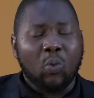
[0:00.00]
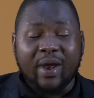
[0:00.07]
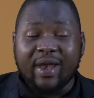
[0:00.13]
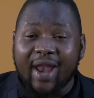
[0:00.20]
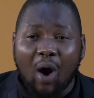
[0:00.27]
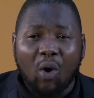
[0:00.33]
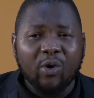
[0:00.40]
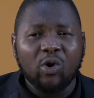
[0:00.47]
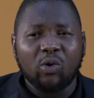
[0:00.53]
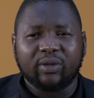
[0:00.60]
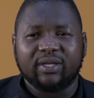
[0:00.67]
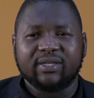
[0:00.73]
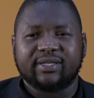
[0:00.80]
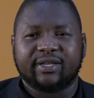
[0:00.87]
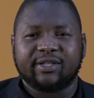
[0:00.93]
We now know
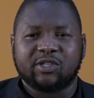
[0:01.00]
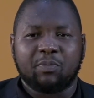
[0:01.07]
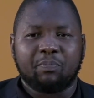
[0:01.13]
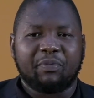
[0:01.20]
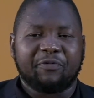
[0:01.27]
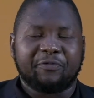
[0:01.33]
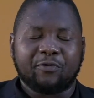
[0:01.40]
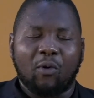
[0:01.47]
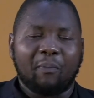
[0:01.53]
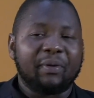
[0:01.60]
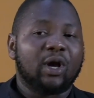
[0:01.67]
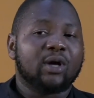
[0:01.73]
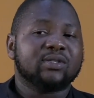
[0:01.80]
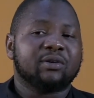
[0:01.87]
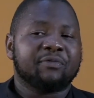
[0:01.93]
this reason before
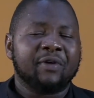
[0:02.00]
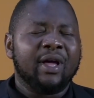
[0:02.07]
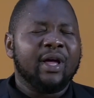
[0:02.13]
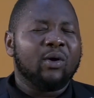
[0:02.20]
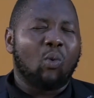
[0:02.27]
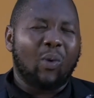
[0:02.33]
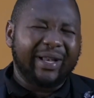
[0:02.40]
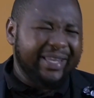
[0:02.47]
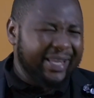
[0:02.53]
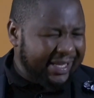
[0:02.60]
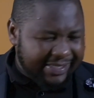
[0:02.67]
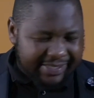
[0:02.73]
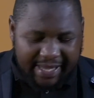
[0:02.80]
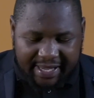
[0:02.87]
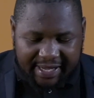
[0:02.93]
because of what they are
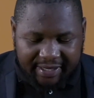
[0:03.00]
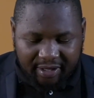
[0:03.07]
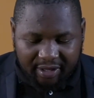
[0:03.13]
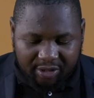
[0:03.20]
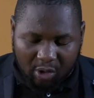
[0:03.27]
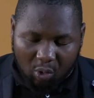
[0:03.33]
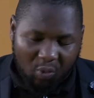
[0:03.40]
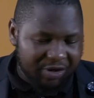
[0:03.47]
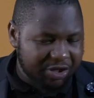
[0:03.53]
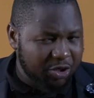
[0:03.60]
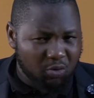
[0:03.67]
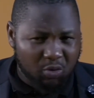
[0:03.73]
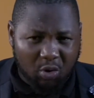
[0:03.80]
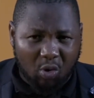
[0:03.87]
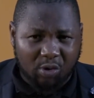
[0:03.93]
saying. The
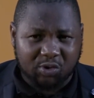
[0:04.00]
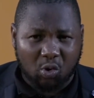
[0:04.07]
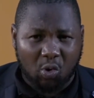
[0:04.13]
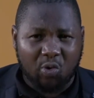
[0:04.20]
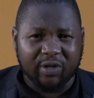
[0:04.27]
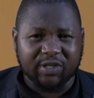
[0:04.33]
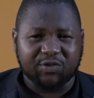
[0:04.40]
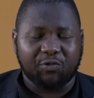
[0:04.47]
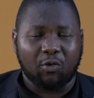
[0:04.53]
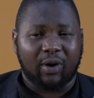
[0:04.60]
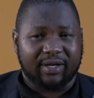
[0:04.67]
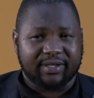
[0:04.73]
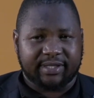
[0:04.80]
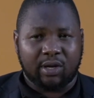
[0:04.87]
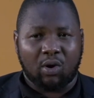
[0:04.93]
question is always
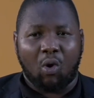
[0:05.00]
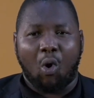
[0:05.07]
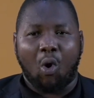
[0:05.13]
focusing